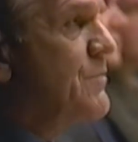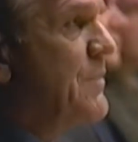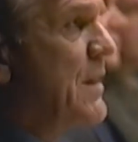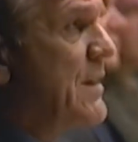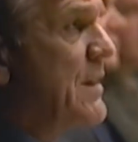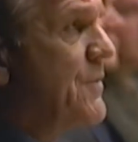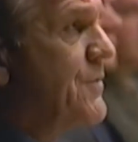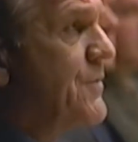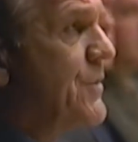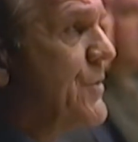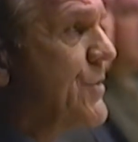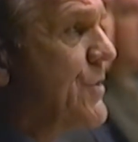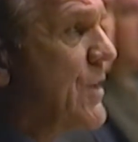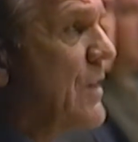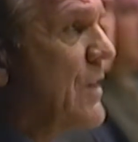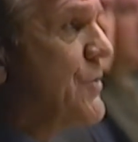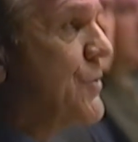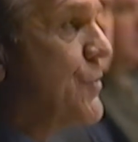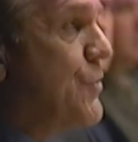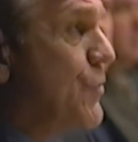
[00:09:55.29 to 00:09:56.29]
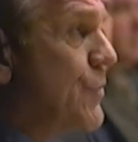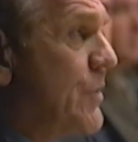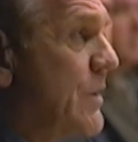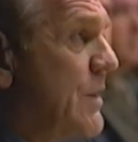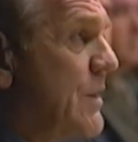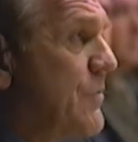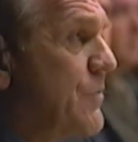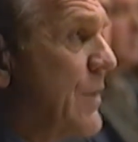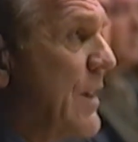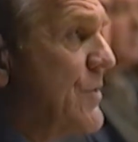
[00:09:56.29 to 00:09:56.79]
make if they're shot during
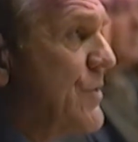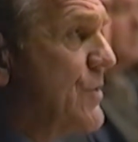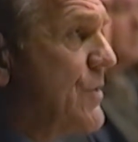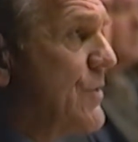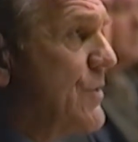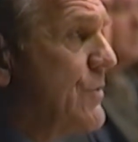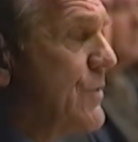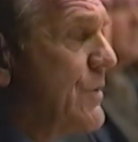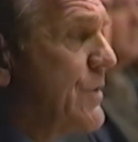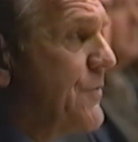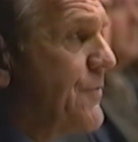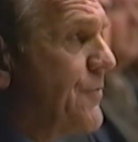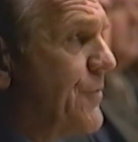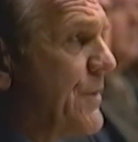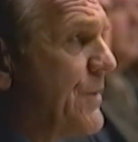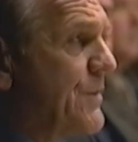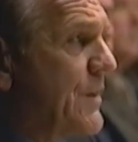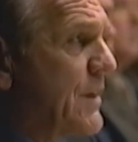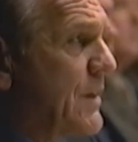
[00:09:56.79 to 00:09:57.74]
a rescue or at Frente